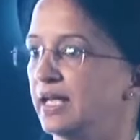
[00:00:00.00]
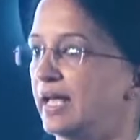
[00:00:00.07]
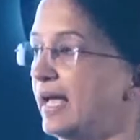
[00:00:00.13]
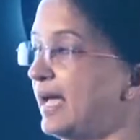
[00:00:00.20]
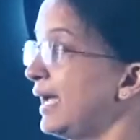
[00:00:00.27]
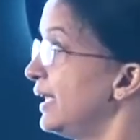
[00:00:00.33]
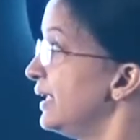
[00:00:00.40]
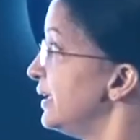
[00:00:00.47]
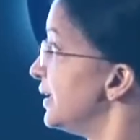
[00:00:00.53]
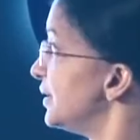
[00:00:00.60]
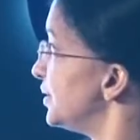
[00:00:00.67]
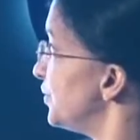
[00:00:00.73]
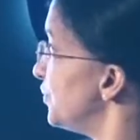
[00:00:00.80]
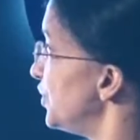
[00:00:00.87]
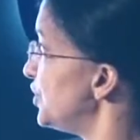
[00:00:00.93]
and
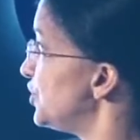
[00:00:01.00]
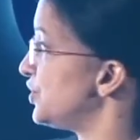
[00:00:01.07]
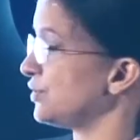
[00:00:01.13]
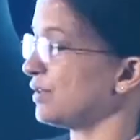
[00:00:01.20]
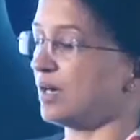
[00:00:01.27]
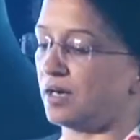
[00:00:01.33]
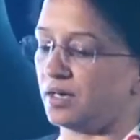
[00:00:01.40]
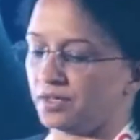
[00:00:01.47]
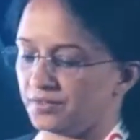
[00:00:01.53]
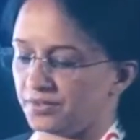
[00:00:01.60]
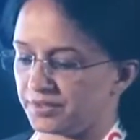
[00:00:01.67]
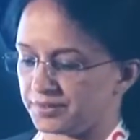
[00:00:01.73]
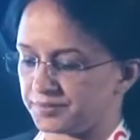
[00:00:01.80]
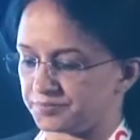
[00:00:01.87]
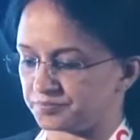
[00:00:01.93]
which
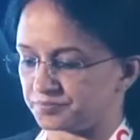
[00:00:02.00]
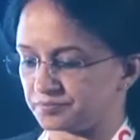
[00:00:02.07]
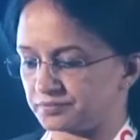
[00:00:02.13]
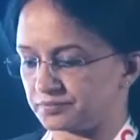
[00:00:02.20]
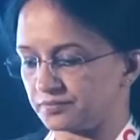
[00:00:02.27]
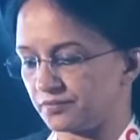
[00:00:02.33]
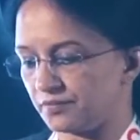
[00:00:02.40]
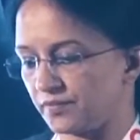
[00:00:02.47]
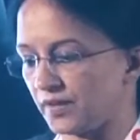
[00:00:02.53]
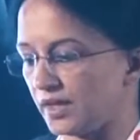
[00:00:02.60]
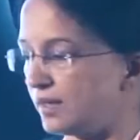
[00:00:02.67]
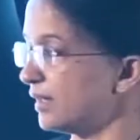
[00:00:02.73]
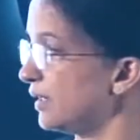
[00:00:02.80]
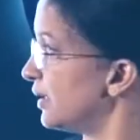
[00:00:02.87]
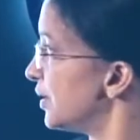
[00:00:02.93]
are
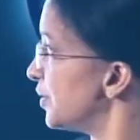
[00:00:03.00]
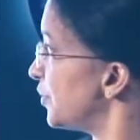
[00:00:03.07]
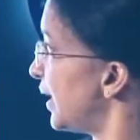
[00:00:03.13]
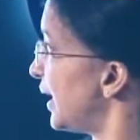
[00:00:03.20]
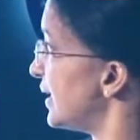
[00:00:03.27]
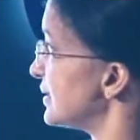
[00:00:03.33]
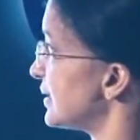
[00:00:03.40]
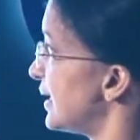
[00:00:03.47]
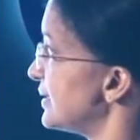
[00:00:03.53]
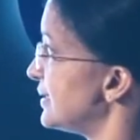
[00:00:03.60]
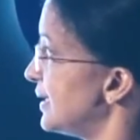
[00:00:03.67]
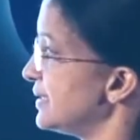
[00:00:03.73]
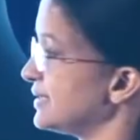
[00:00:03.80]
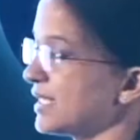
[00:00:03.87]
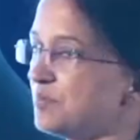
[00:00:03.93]
as I
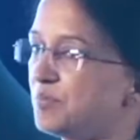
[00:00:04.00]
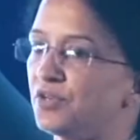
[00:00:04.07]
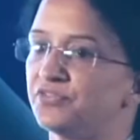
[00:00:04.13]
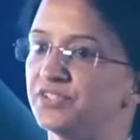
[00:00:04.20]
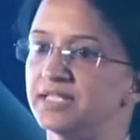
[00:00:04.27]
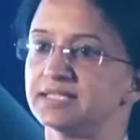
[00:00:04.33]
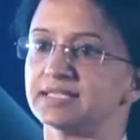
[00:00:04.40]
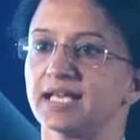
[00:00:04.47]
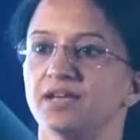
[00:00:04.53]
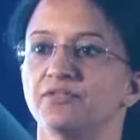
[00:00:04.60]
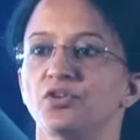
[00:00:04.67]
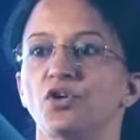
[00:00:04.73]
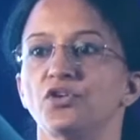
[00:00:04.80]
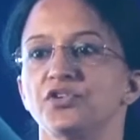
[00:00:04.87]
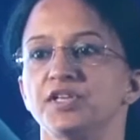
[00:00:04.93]
said, some of these have
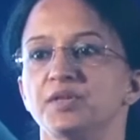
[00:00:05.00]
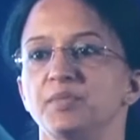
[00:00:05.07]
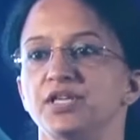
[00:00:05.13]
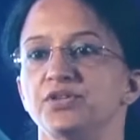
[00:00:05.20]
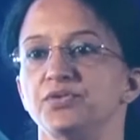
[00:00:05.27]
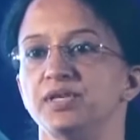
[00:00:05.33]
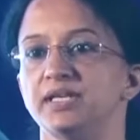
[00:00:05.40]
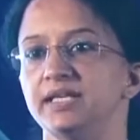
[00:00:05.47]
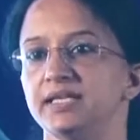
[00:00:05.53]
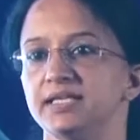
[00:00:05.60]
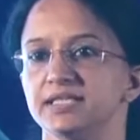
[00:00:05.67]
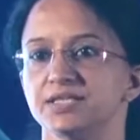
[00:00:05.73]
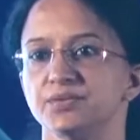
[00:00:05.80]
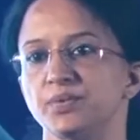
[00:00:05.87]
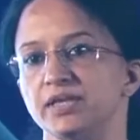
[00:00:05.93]
already been
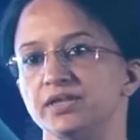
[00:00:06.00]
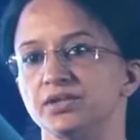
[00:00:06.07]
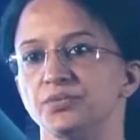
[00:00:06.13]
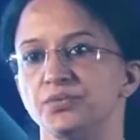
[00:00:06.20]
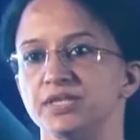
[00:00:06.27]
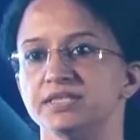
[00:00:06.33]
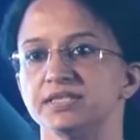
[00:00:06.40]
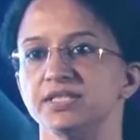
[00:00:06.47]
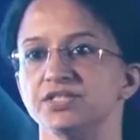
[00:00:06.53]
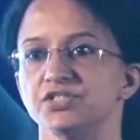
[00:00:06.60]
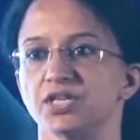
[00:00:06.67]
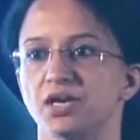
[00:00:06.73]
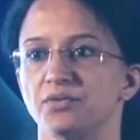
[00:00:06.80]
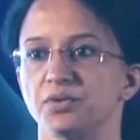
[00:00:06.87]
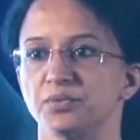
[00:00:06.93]
released with recent
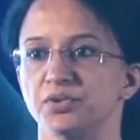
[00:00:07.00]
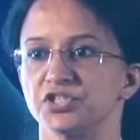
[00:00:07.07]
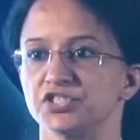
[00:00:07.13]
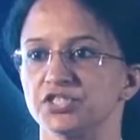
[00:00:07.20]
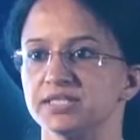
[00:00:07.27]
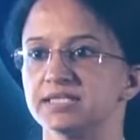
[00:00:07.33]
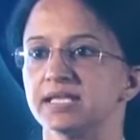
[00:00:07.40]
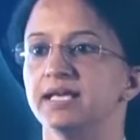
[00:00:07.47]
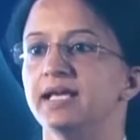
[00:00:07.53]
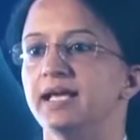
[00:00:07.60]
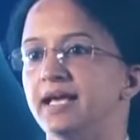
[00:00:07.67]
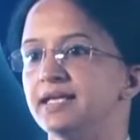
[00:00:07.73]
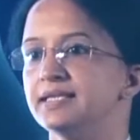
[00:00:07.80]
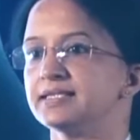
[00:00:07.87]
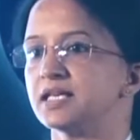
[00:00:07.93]
Java versions,
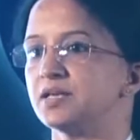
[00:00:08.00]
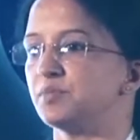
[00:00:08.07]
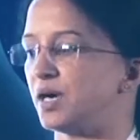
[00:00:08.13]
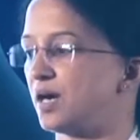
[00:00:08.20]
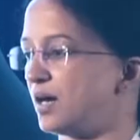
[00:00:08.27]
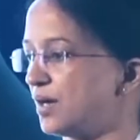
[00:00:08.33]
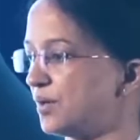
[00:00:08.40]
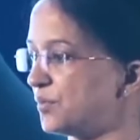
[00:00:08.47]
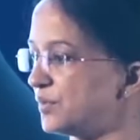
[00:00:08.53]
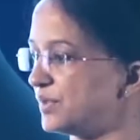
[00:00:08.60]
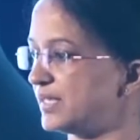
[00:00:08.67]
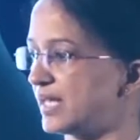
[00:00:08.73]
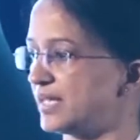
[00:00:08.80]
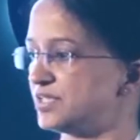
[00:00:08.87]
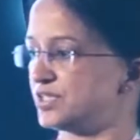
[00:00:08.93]
and some are
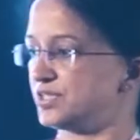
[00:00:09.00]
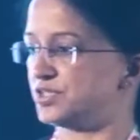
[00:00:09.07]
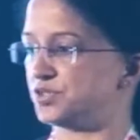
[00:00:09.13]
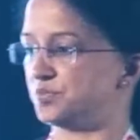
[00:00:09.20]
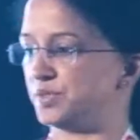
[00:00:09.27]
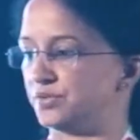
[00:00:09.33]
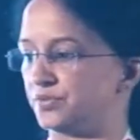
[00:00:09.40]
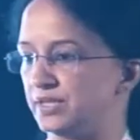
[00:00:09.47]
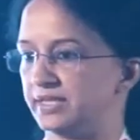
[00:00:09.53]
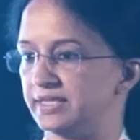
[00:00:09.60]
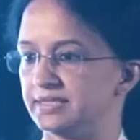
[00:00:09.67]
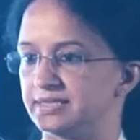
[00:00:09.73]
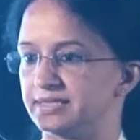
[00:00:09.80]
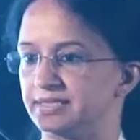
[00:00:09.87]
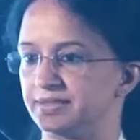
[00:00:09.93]
yet to be
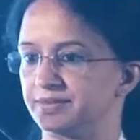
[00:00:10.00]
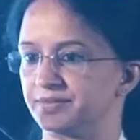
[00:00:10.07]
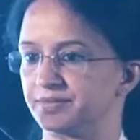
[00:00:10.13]
released.